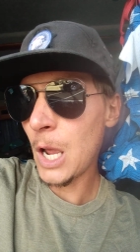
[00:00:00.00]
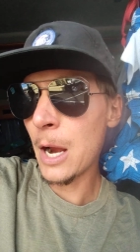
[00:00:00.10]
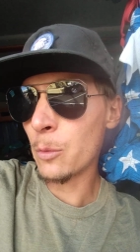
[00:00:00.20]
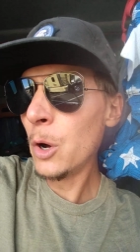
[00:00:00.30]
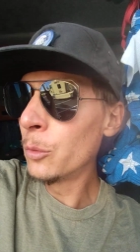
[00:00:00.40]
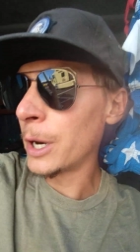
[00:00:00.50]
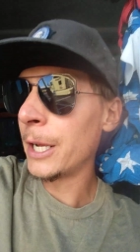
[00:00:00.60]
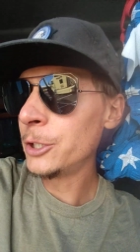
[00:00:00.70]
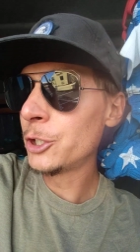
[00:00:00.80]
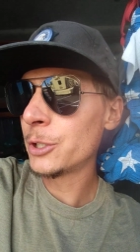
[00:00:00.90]
I road
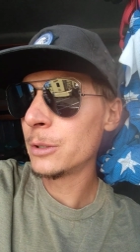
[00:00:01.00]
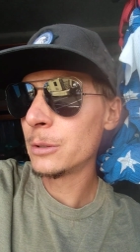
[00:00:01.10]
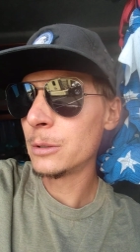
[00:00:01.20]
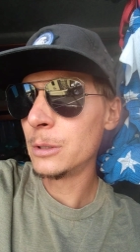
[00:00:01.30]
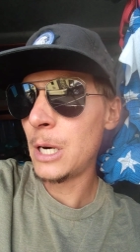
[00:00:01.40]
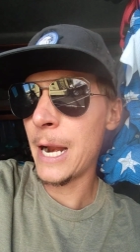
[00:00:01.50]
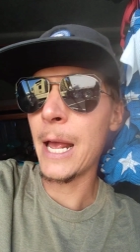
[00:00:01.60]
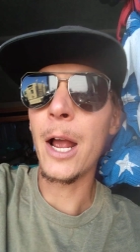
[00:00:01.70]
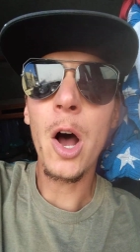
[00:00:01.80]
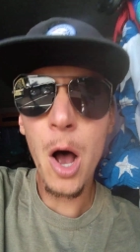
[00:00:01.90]
raged and
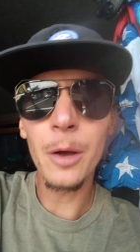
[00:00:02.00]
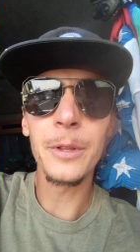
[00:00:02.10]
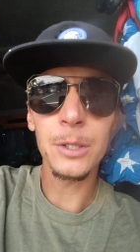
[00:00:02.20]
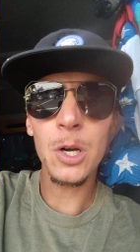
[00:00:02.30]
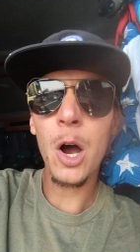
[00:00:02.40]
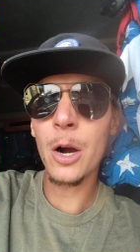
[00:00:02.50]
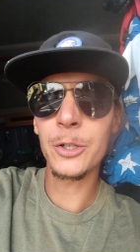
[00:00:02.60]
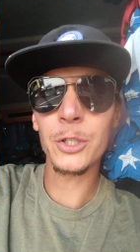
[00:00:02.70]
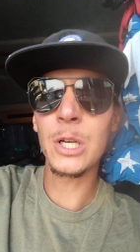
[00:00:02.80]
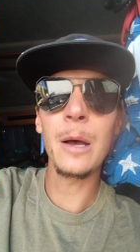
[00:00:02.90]
I this
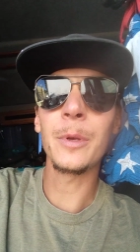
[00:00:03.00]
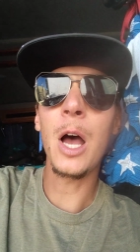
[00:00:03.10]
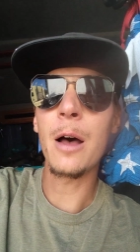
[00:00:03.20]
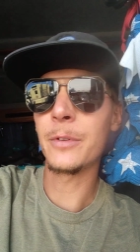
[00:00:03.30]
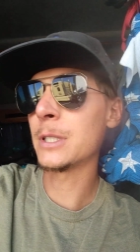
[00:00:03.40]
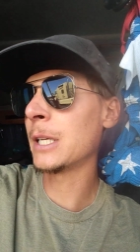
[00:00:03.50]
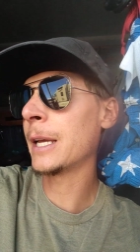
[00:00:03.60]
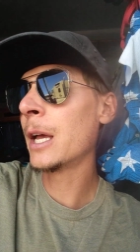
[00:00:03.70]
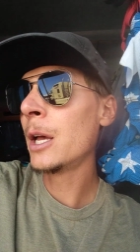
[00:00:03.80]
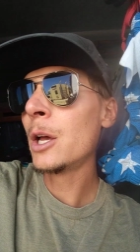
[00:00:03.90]
car just cut me off. It's
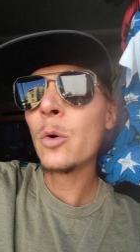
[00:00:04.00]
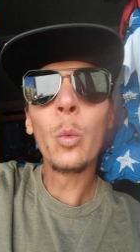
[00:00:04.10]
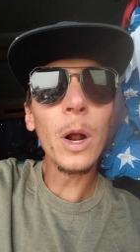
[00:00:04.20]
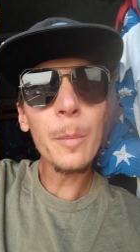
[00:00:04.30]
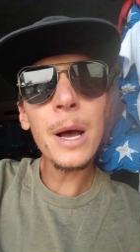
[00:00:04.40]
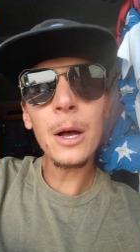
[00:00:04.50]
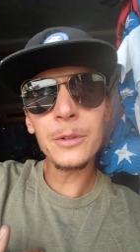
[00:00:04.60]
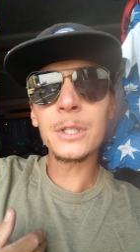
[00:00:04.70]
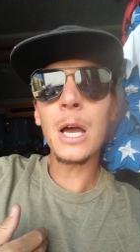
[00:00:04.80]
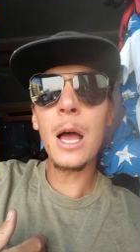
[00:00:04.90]
like, what
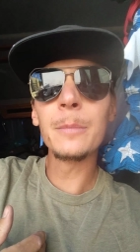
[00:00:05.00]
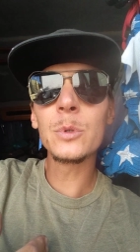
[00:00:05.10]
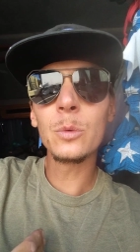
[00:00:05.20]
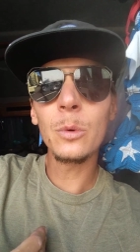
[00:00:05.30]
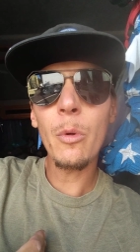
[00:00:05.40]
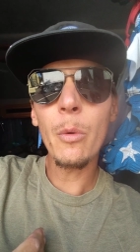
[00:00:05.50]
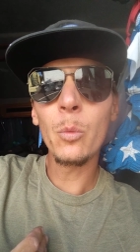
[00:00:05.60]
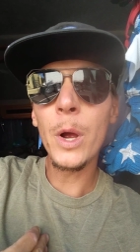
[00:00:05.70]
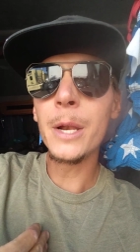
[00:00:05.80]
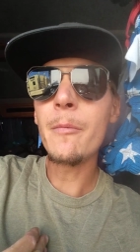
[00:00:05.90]
about the times
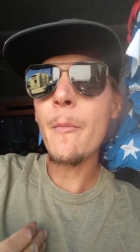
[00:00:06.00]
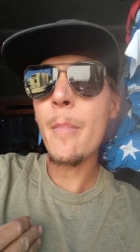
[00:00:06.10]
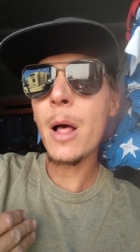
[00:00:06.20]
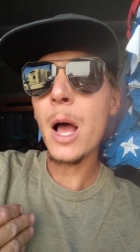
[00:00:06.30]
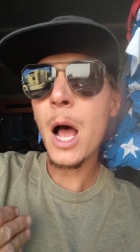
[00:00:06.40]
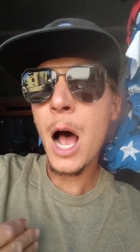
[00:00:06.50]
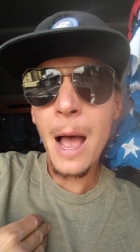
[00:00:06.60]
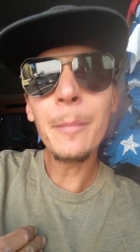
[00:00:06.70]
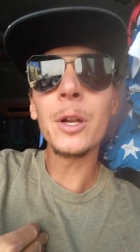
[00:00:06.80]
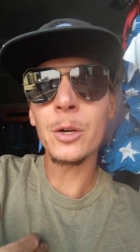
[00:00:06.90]
when
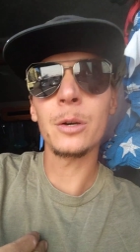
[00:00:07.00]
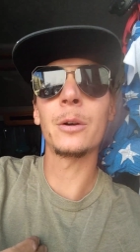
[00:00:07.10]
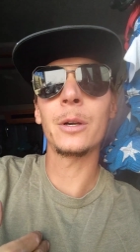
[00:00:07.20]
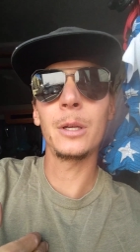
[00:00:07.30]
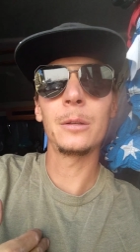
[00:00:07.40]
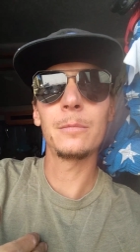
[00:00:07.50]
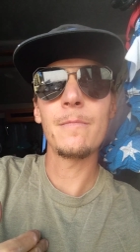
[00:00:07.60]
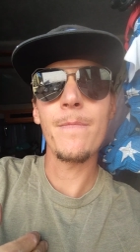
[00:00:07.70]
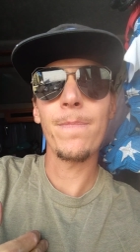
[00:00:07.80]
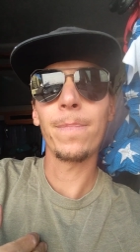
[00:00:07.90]
I'm in a hurry?
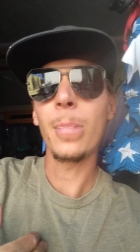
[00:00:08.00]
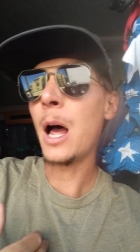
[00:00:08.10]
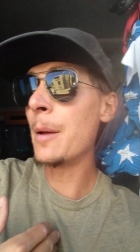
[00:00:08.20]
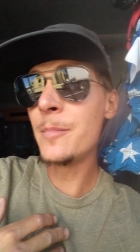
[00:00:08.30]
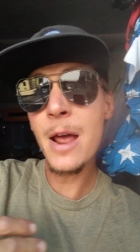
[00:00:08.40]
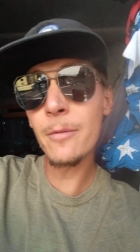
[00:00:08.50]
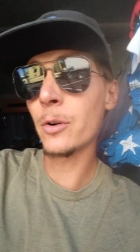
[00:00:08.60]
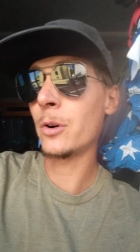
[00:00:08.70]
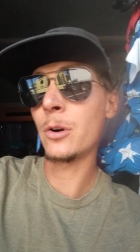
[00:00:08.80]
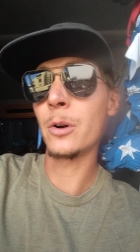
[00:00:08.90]
I'm
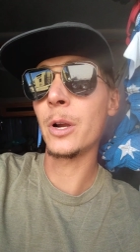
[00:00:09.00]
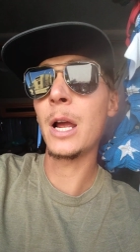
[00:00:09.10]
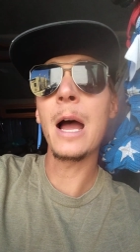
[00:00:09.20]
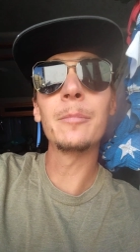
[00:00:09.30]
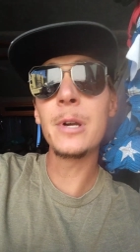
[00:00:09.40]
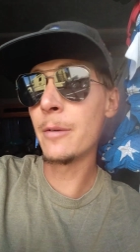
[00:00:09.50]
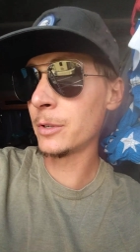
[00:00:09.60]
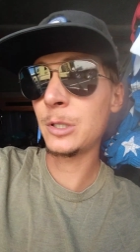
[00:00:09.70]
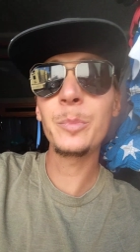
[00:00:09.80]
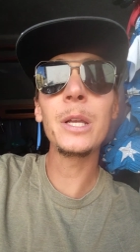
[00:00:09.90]
never in a hurry. I'm
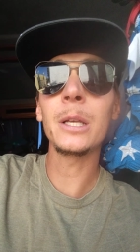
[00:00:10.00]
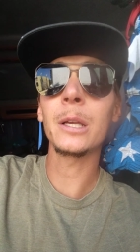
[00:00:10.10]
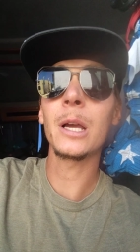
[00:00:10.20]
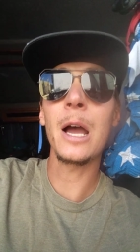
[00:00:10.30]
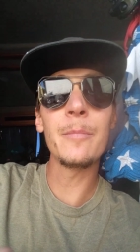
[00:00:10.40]
never speeding.